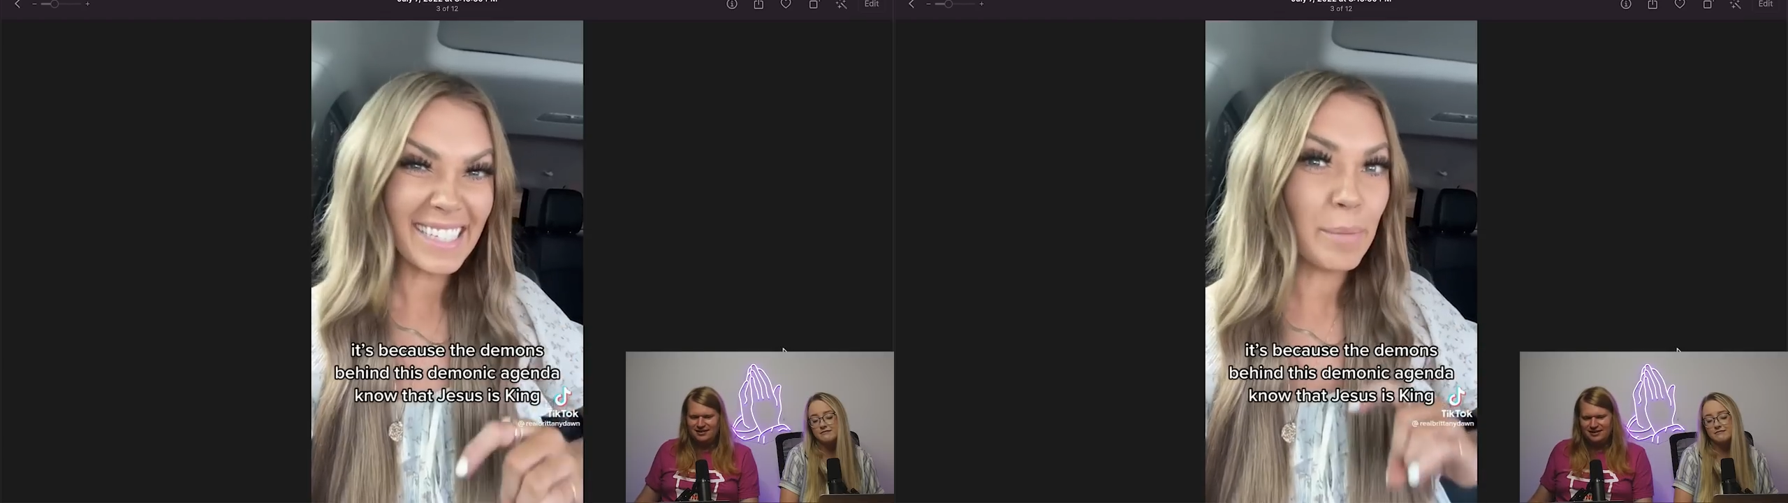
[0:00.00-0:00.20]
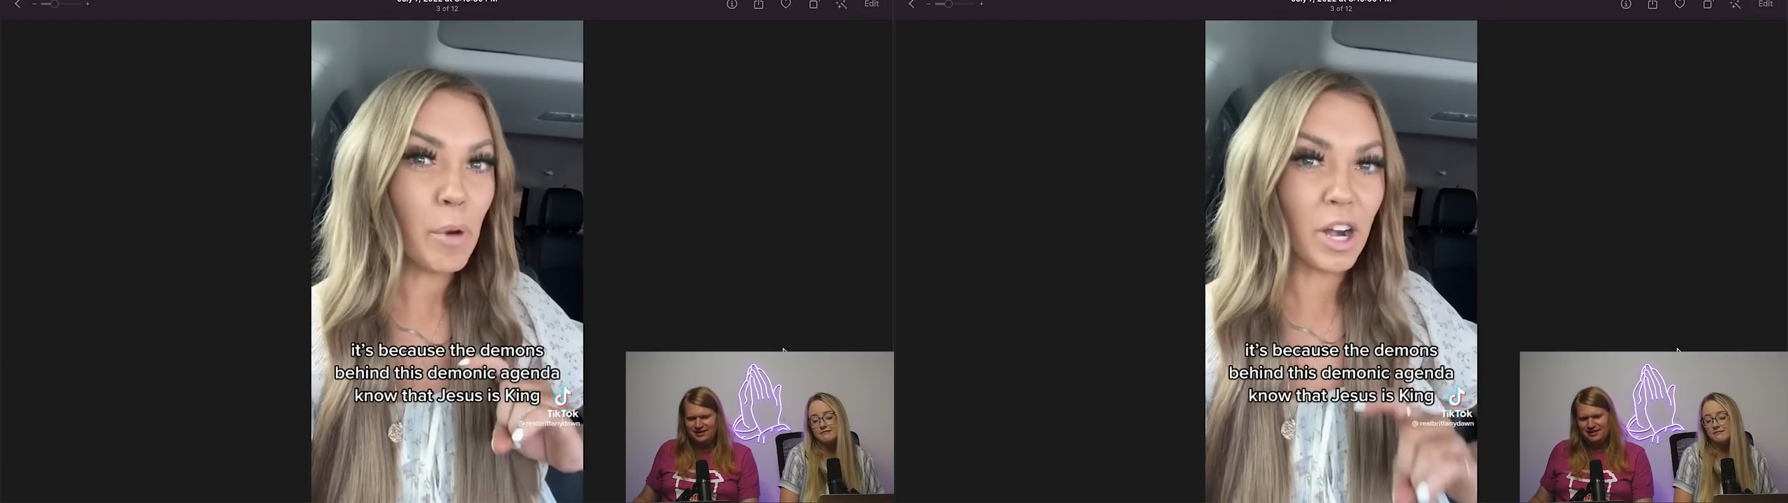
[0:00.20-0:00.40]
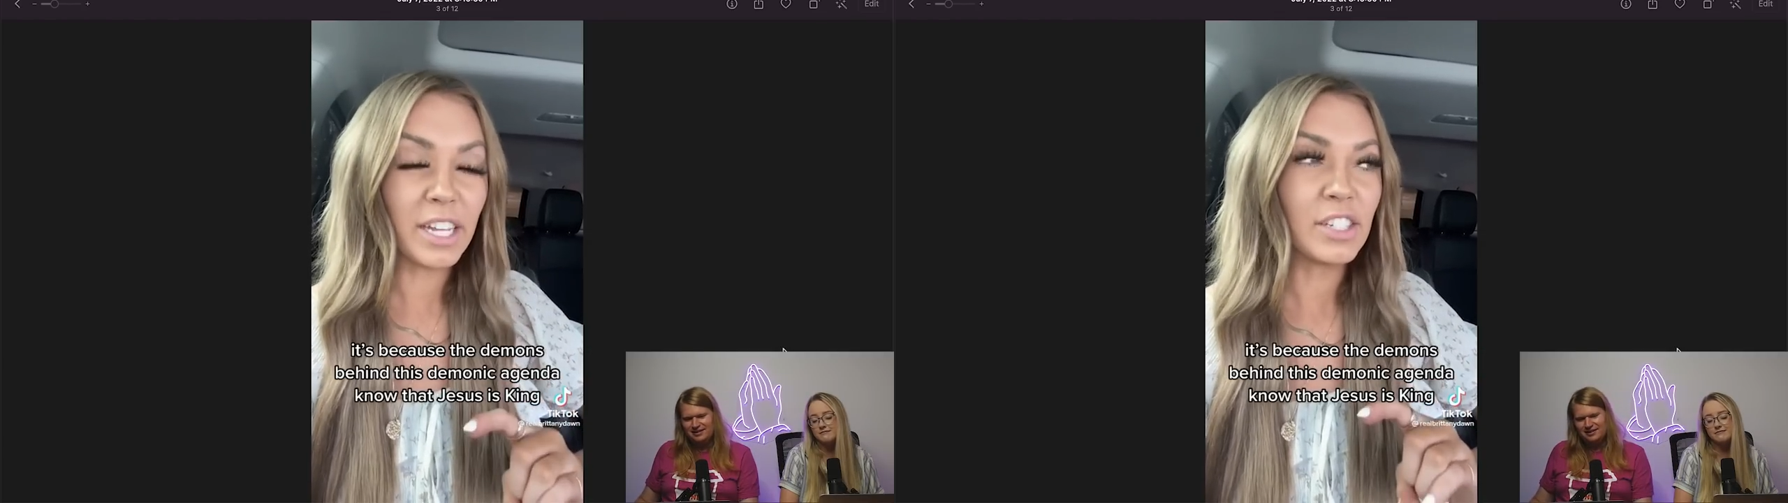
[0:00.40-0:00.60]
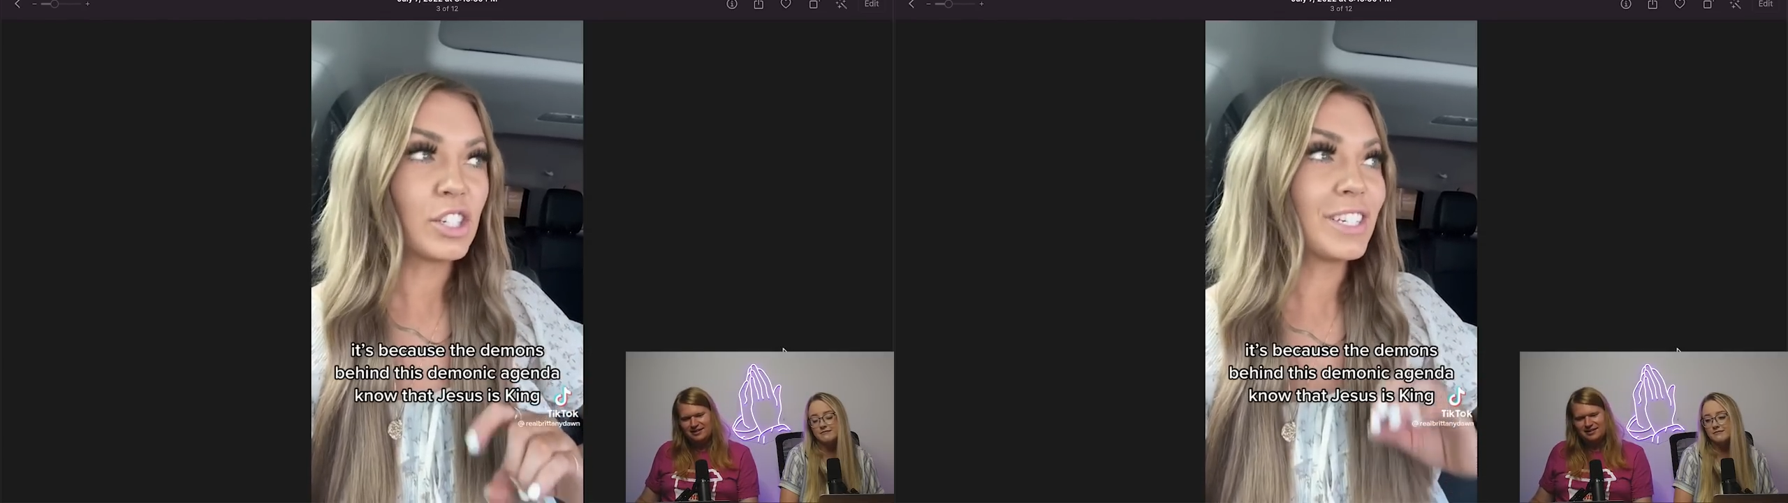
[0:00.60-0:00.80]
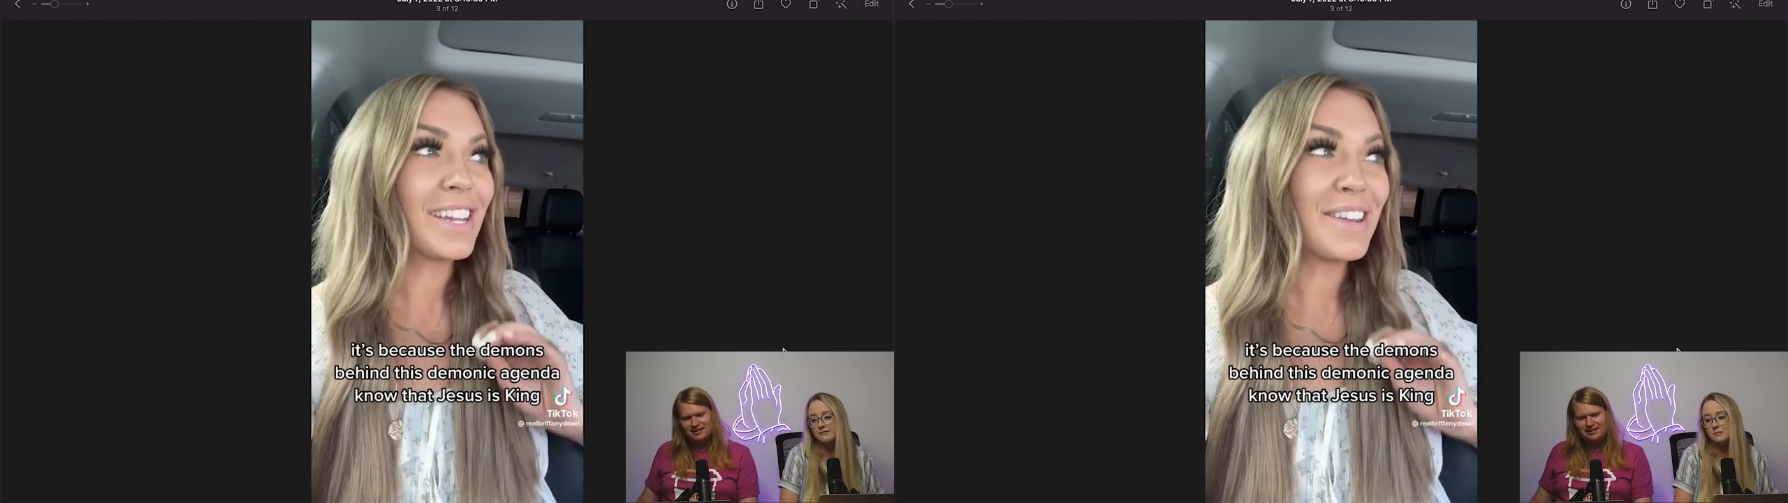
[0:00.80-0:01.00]
this demonic
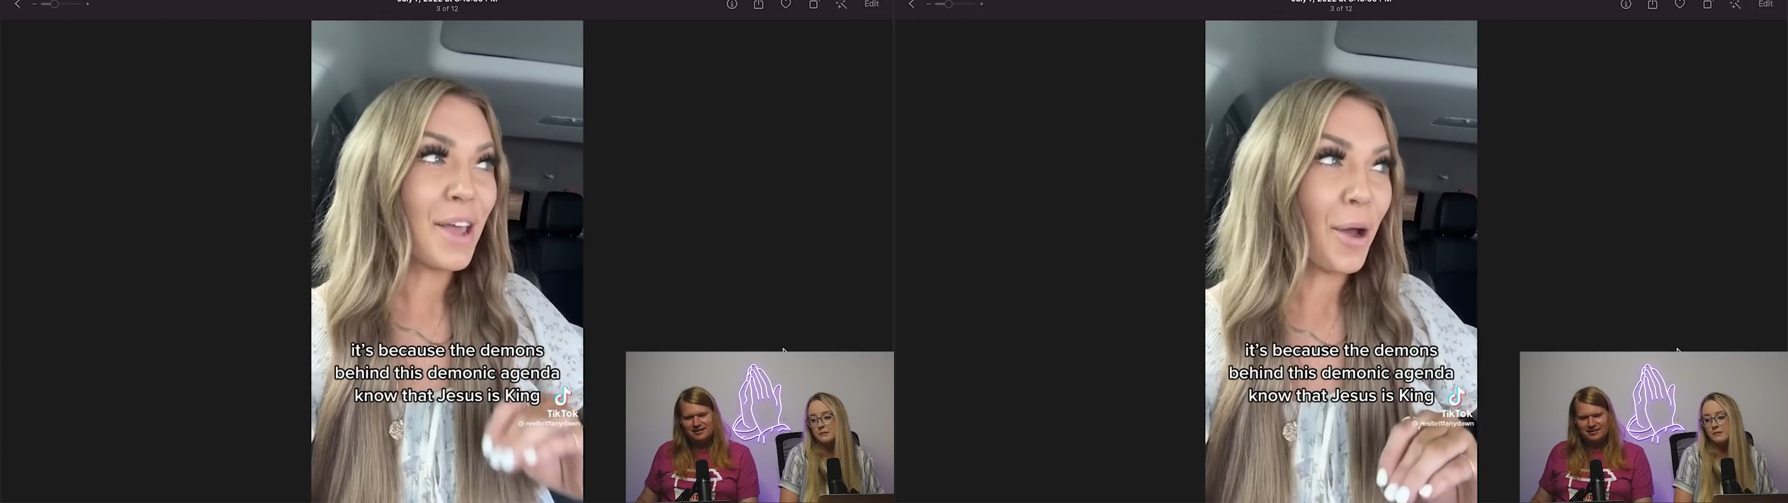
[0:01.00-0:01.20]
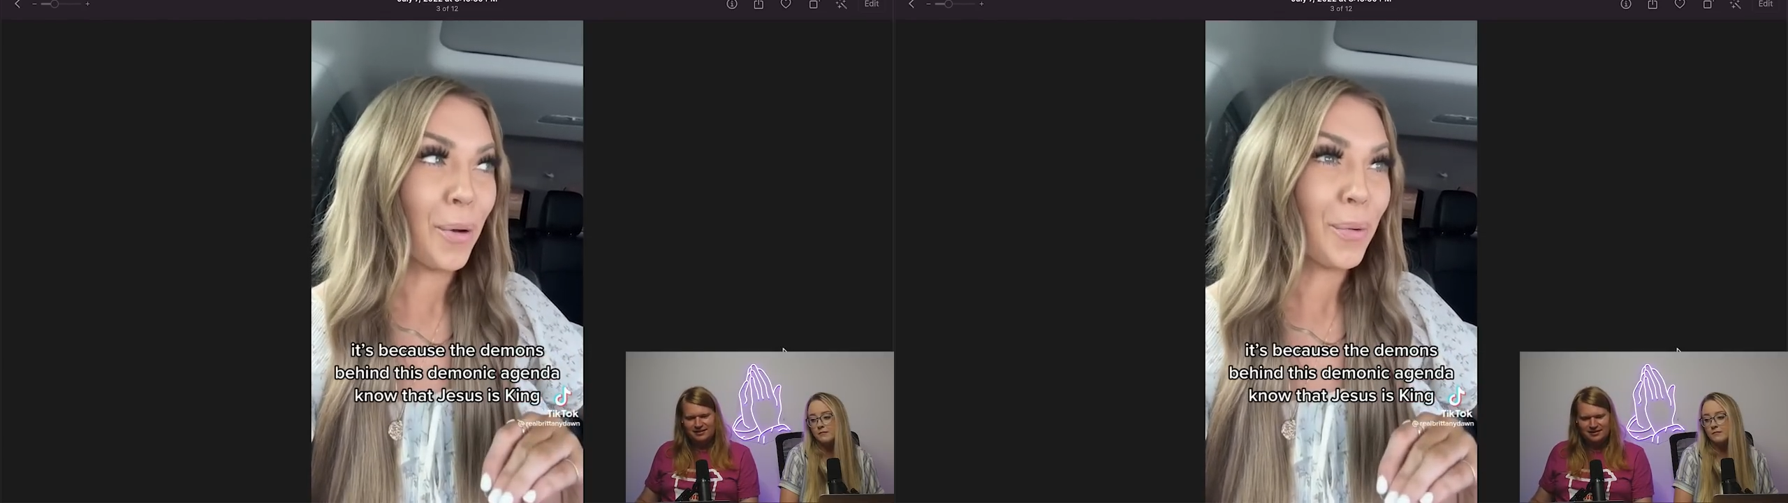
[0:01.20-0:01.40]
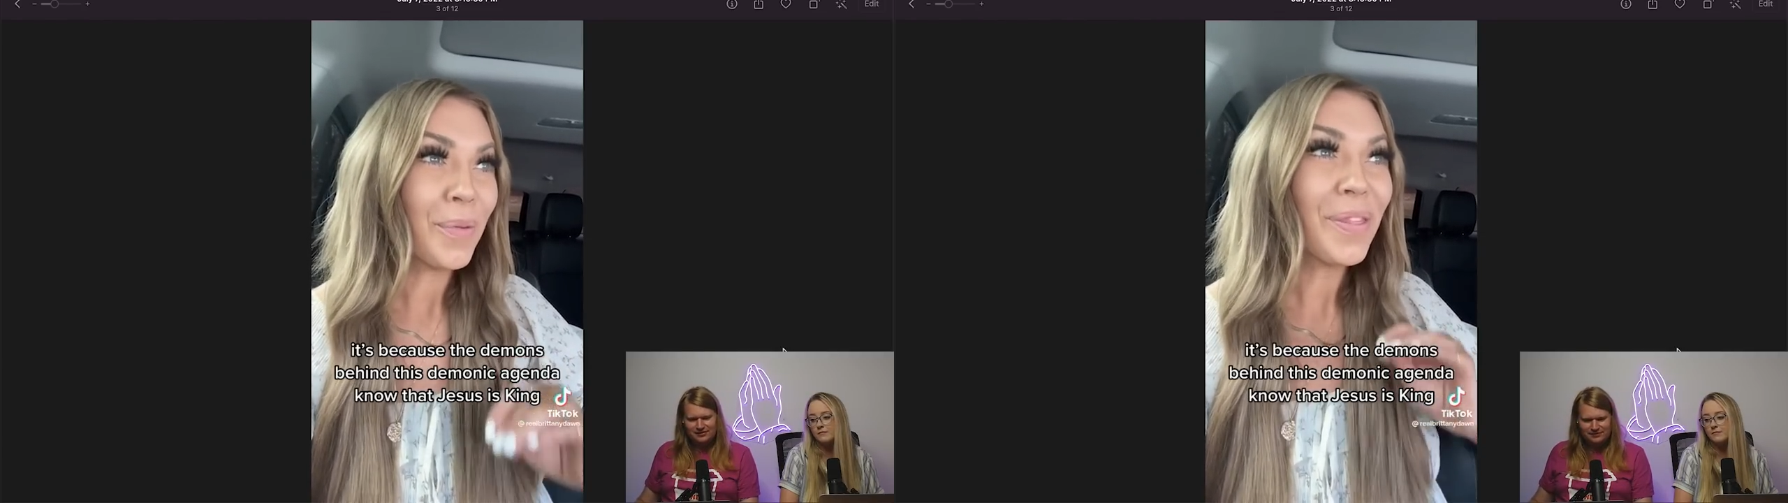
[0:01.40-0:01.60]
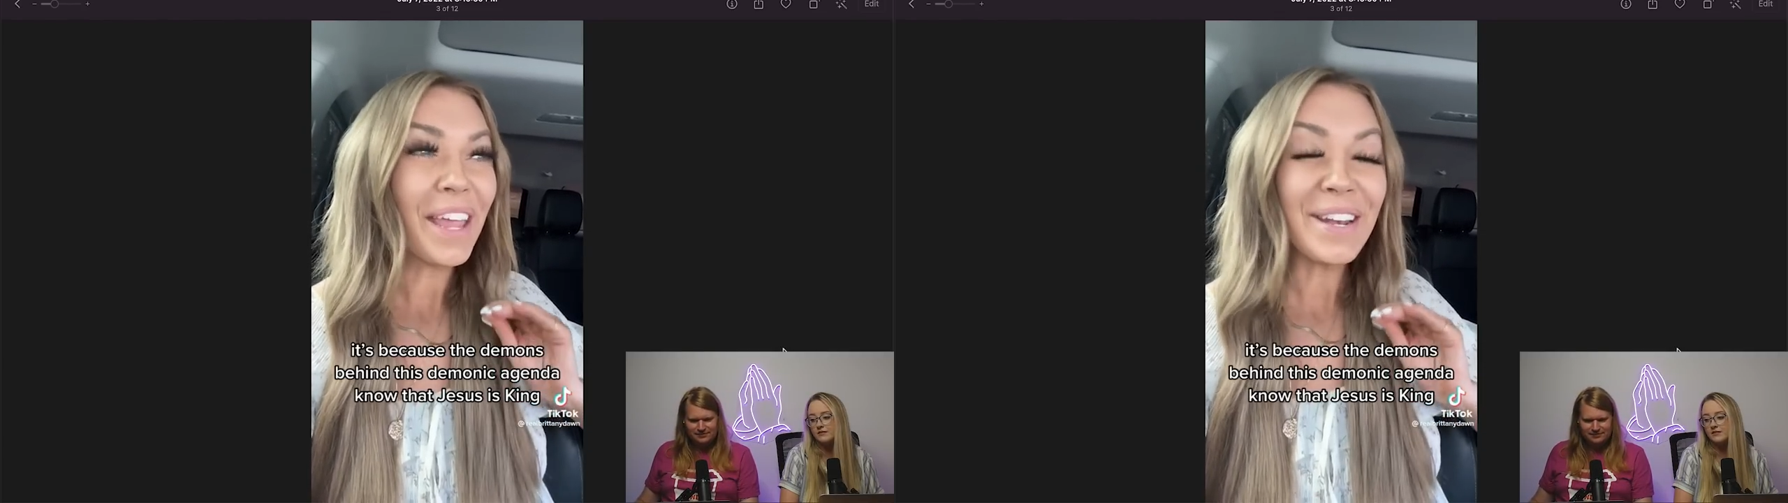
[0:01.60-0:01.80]
agenda know.